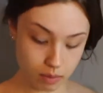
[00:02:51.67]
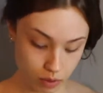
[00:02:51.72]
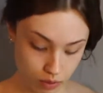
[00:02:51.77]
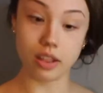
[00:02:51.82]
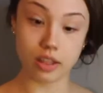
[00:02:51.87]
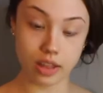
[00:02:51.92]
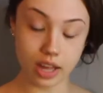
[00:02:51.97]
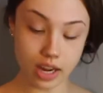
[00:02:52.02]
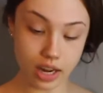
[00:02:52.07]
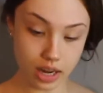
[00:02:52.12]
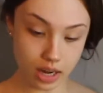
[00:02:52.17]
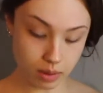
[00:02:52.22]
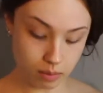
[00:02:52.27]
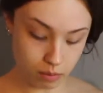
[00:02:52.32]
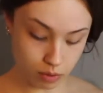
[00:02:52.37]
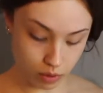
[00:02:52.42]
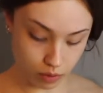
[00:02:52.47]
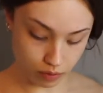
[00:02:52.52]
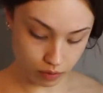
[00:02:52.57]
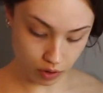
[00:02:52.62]
Then I
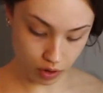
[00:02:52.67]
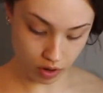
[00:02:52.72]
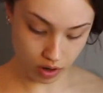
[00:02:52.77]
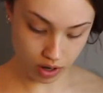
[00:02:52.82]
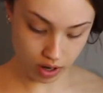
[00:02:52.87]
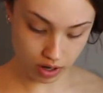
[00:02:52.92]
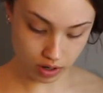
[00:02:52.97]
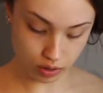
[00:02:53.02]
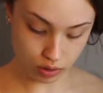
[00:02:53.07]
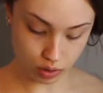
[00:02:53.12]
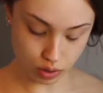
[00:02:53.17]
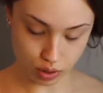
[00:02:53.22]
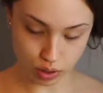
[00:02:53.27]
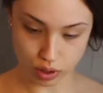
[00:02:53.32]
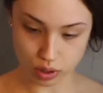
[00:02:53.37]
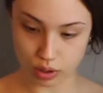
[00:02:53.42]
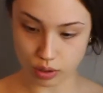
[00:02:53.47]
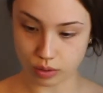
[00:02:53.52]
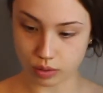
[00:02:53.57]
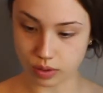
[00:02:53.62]
move on
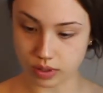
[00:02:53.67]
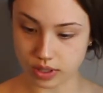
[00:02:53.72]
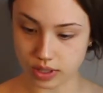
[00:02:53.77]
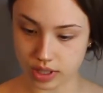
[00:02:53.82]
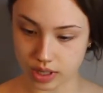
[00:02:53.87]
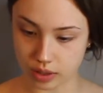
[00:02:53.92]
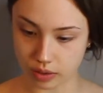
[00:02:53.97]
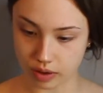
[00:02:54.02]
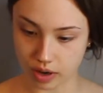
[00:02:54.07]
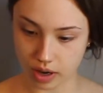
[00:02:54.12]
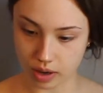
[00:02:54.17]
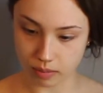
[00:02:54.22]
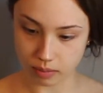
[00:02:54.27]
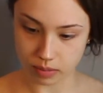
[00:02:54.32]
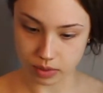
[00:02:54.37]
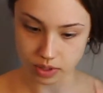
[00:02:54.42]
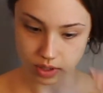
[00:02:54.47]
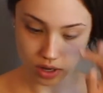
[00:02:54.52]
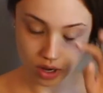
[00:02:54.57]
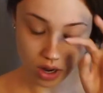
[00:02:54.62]
to
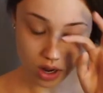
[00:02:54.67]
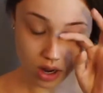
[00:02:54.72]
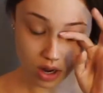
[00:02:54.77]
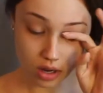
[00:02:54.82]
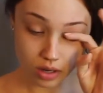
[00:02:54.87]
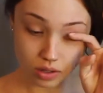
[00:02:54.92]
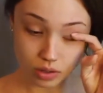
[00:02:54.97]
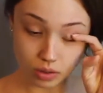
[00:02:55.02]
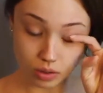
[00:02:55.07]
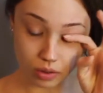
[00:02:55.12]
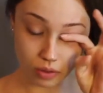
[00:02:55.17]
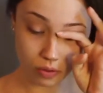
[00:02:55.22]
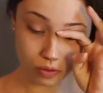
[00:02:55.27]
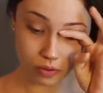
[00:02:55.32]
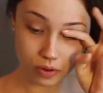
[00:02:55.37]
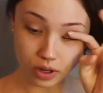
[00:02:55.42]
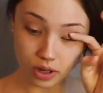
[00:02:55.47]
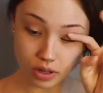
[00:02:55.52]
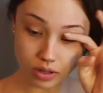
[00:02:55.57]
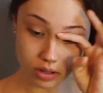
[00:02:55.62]
serums. So the
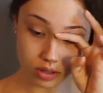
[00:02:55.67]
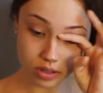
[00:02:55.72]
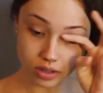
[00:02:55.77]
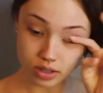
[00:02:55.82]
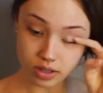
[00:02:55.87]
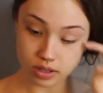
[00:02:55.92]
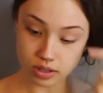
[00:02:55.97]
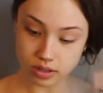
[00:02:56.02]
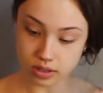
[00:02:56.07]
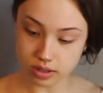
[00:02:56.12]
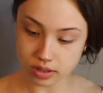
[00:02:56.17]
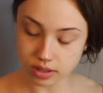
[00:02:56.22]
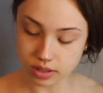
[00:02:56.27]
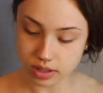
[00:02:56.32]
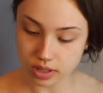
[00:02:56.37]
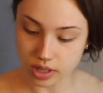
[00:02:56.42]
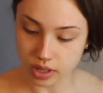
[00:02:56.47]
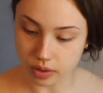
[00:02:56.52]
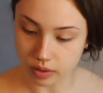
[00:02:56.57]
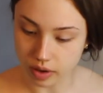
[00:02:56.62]
first
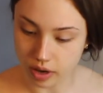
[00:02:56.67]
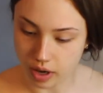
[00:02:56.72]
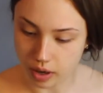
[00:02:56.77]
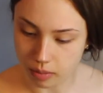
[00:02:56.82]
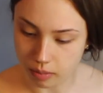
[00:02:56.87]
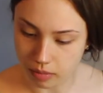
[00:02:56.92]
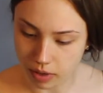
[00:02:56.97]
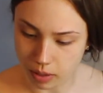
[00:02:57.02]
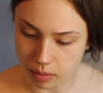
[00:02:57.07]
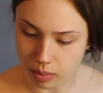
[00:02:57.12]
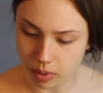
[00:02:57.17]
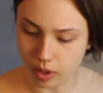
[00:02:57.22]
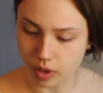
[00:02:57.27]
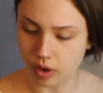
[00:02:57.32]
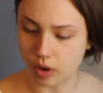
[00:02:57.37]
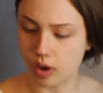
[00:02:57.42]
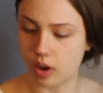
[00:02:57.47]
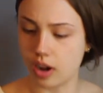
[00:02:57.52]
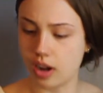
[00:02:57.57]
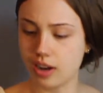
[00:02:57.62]
serum I put
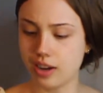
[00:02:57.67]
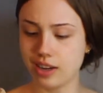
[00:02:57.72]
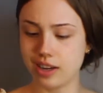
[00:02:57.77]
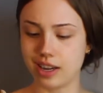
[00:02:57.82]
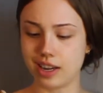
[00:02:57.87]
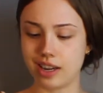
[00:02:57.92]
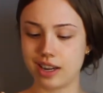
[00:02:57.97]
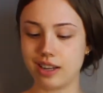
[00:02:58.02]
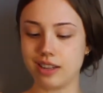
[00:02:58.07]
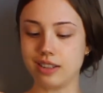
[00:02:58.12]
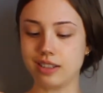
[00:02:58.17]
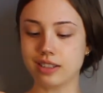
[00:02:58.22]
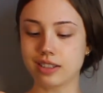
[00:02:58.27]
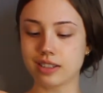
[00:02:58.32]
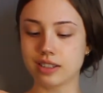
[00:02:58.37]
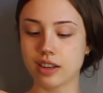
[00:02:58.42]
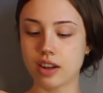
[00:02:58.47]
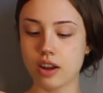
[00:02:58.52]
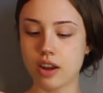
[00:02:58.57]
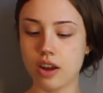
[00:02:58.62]
on
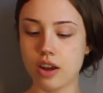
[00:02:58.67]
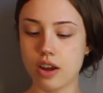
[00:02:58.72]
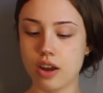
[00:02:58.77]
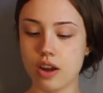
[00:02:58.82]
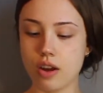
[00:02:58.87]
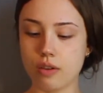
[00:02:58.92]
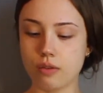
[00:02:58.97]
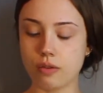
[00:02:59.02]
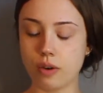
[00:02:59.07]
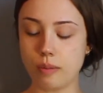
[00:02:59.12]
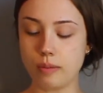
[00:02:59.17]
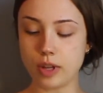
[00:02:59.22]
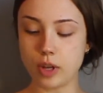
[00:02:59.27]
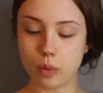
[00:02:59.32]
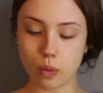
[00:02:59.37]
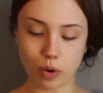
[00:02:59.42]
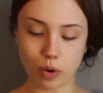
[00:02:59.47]
is from The